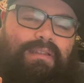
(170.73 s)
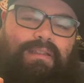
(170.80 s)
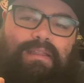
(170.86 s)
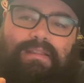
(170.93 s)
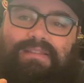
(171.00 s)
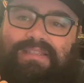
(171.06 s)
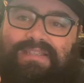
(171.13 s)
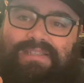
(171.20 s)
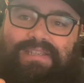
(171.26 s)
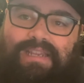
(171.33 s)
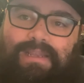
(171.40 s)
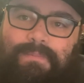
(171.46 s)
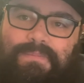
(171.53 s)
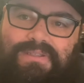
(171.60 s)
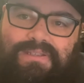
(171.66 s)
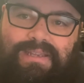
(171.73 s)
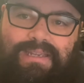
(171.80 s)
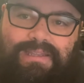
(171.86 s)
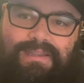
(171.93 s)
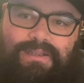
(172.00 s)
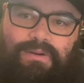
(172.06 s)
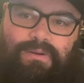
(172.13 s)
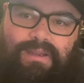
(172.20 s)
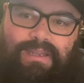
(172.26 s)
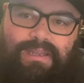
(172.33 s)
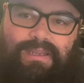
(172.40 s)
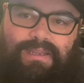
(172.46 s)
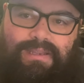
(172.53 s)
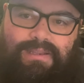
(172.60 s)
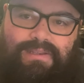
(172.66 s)
it seems like there
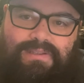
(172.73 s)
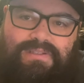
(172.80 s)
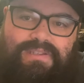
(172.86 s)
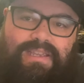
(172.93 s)
is.